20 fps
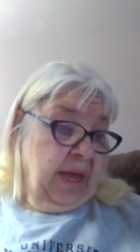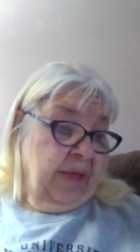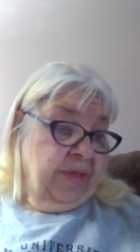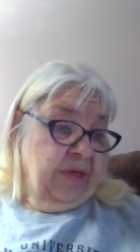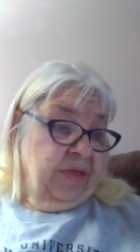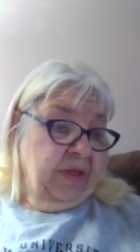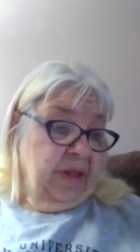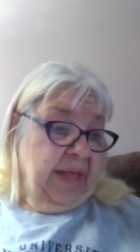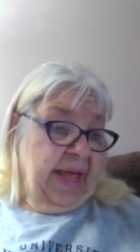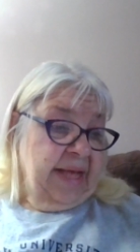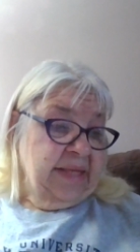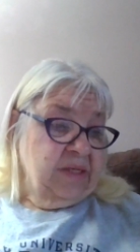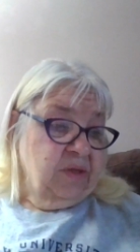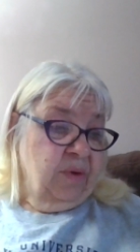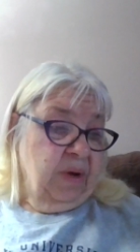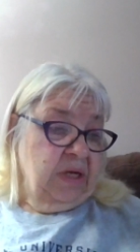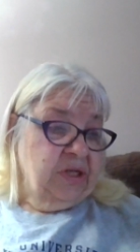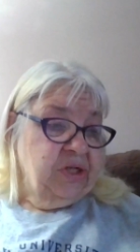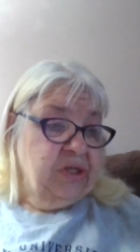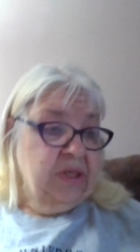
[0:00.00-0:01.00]
And then the last
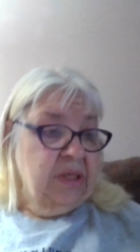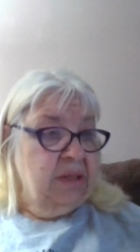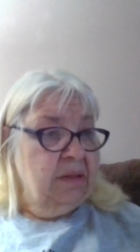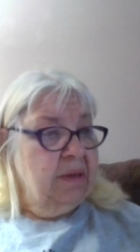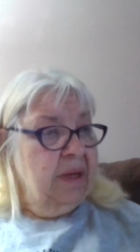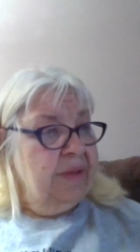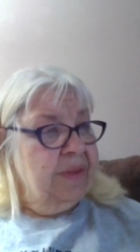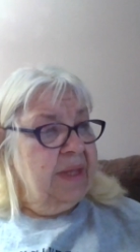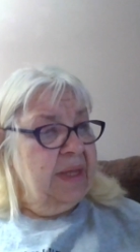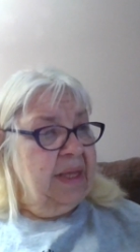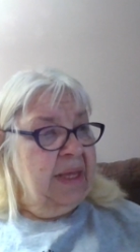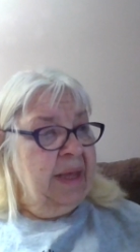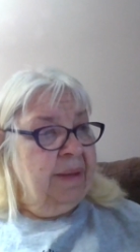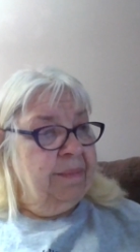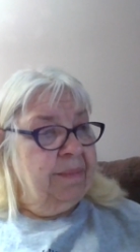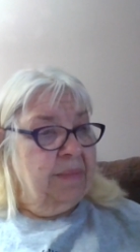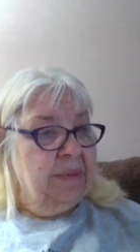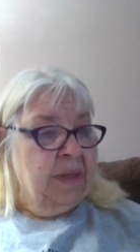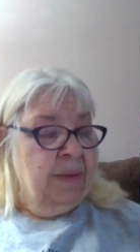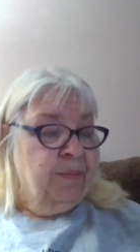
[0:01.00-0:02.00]
question, I think, yeah,
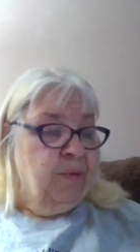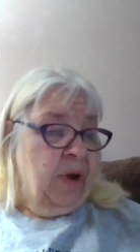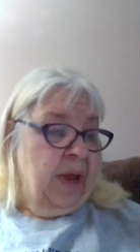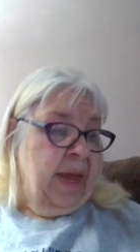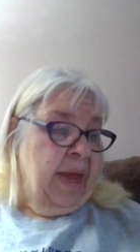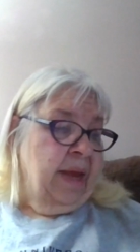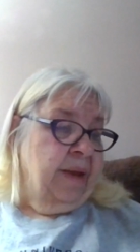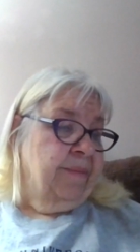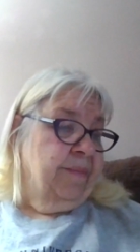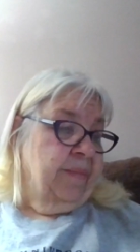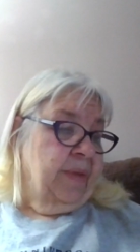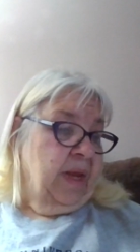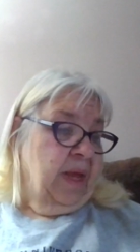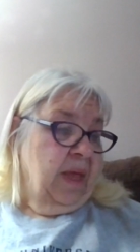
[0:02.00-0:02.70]
number eight.